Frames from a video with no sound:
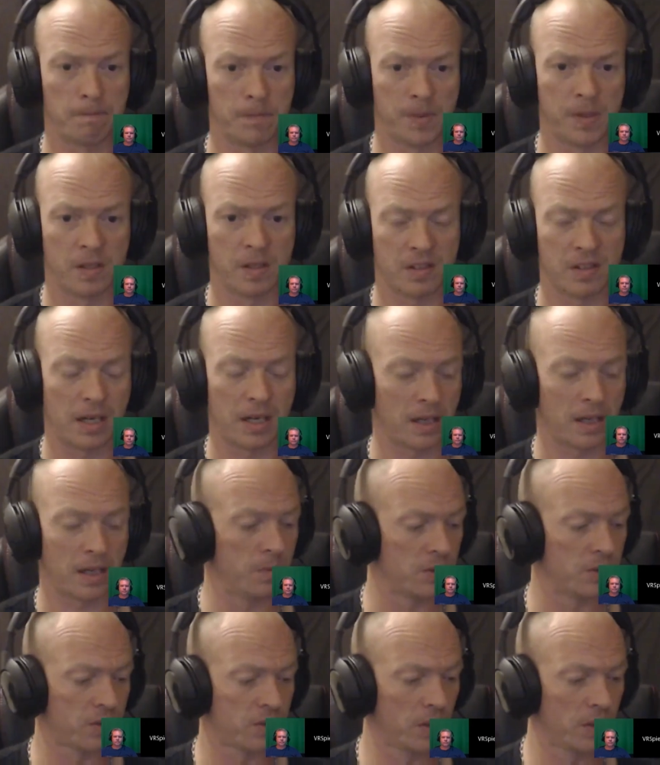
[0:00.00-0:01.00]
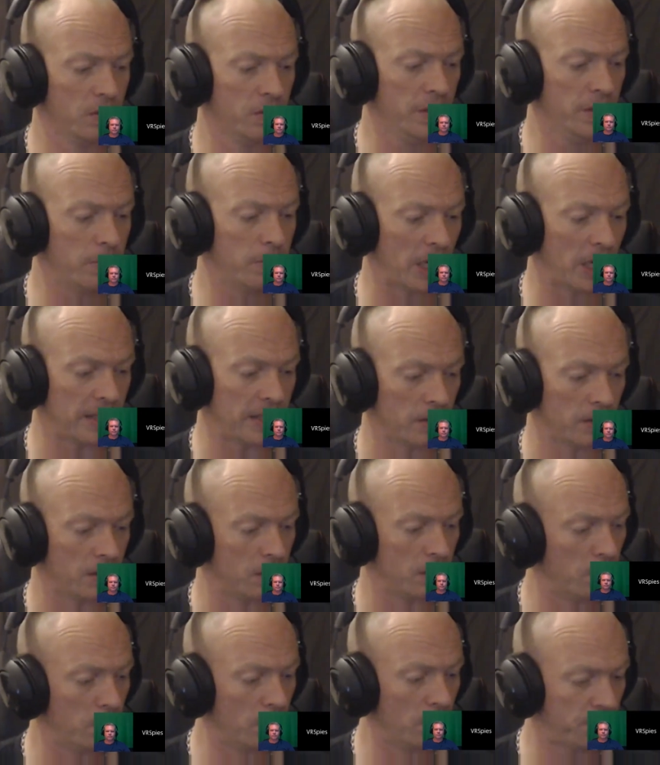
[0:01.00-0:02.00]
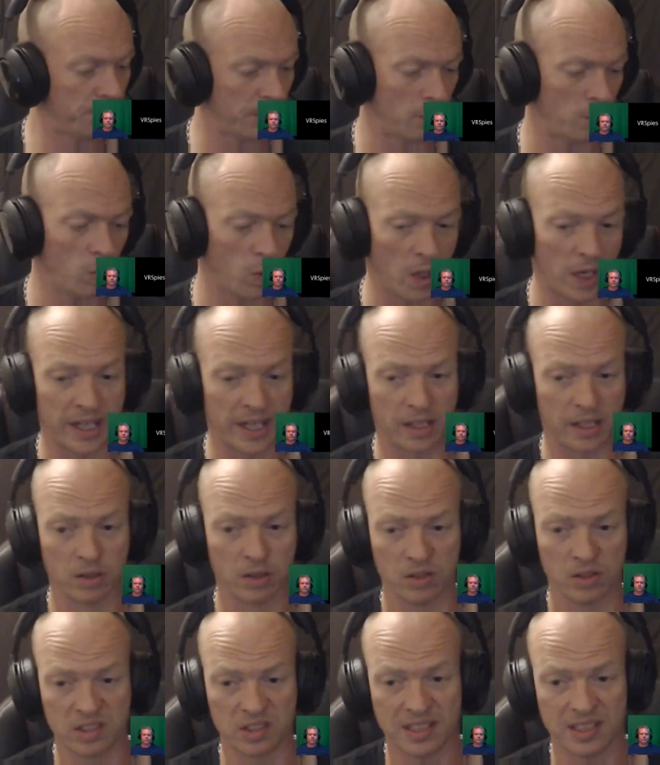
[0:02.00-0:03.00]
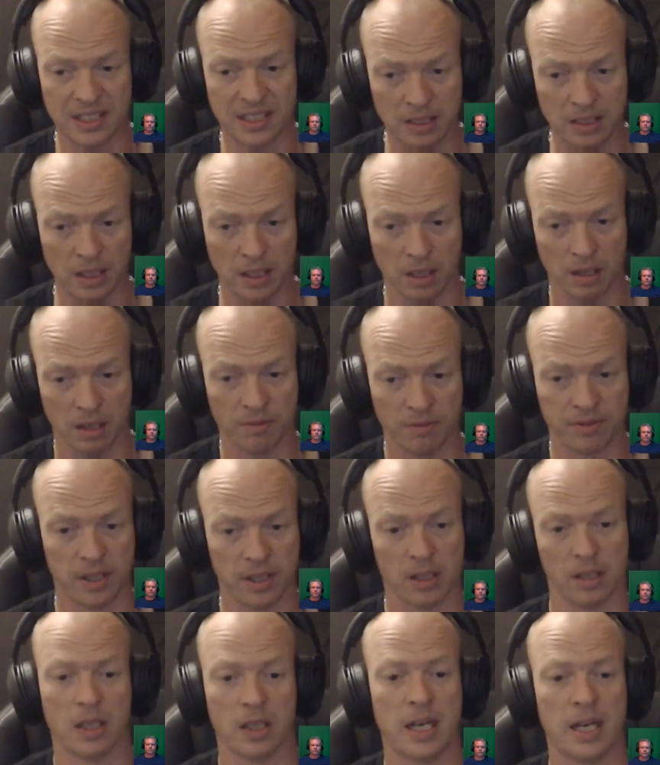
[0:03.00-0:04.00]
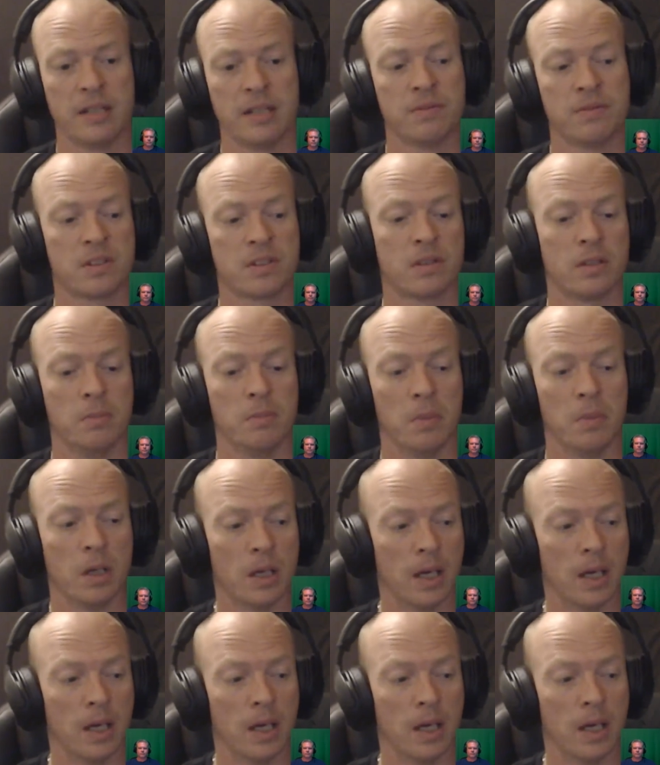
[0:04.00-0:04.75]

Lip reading: The tracking was really bad on the Move from what I could see of their live stream.